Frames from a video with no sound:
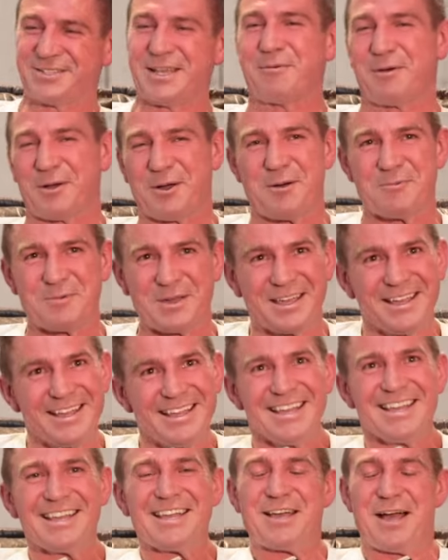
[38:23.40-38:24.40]
Someone got me.
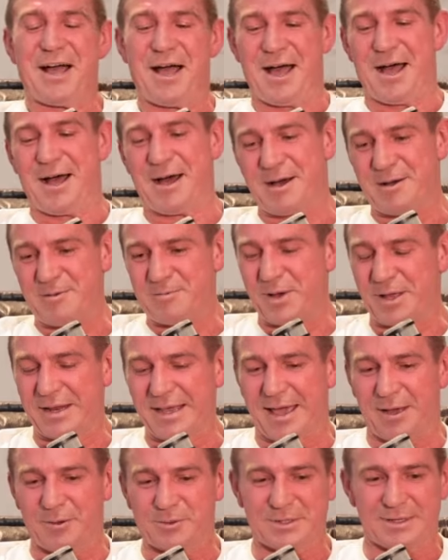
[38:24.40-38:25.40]
But
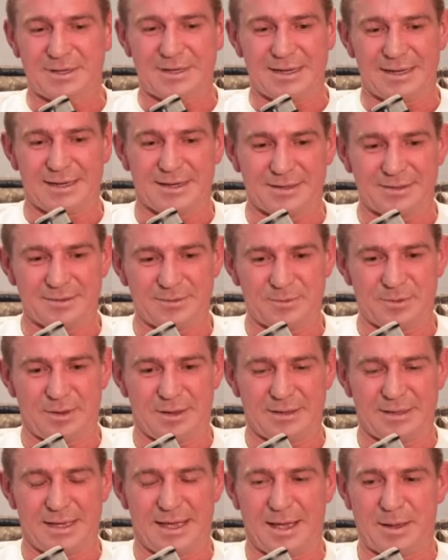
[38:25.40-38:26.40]
yeah, it was
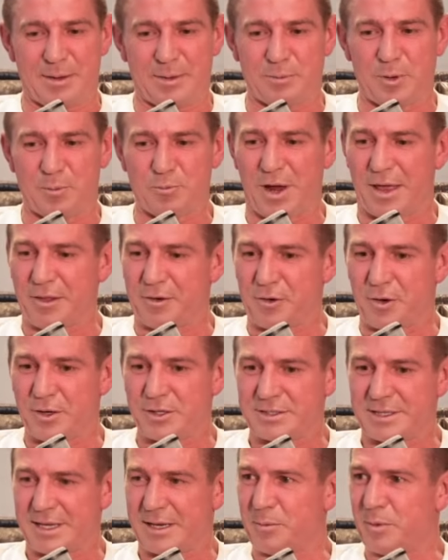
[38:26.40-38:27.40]
my brother and I
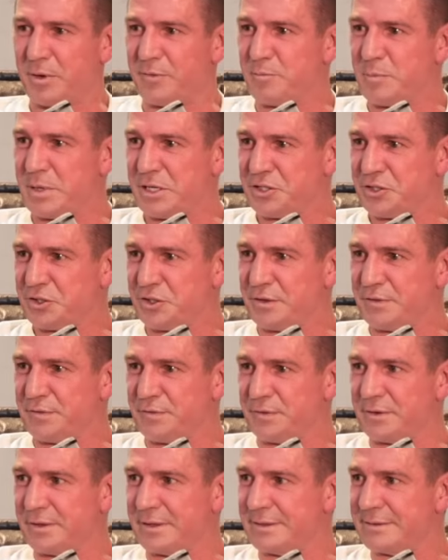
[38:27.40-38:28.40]
used to get in a bit of
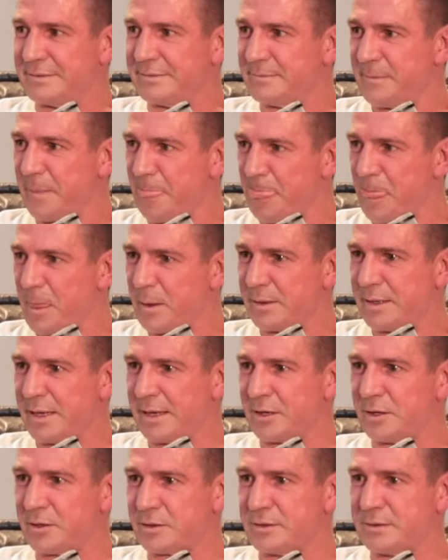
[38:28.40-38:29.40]
mischief, and
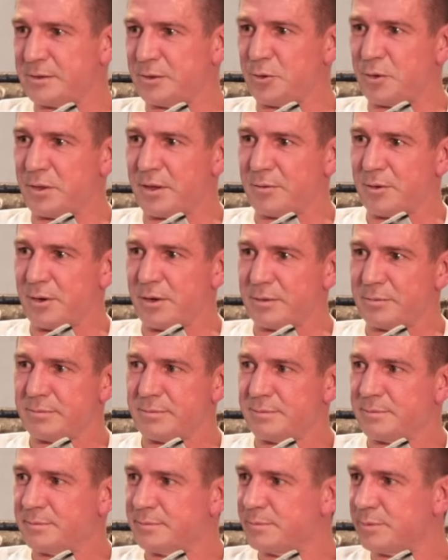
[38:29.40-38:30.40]
got caught in the wrong
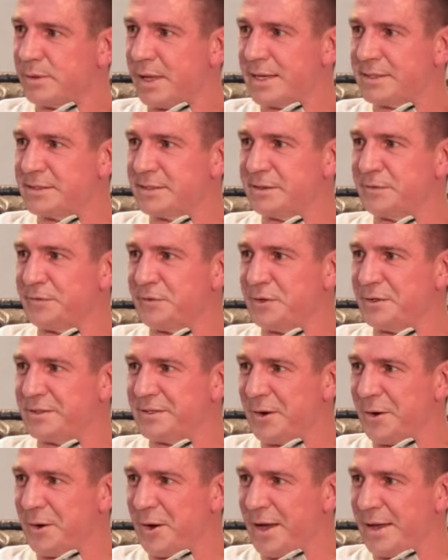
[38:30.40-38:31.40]
places a few
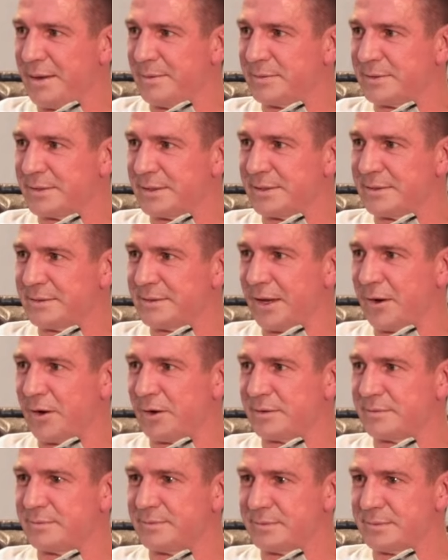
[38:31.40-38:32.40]
times, and
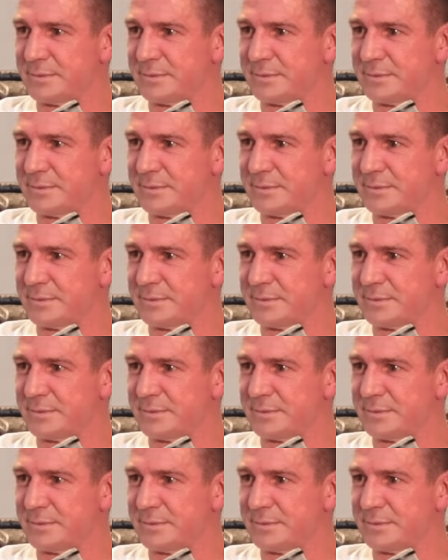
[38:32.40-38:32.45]
I'd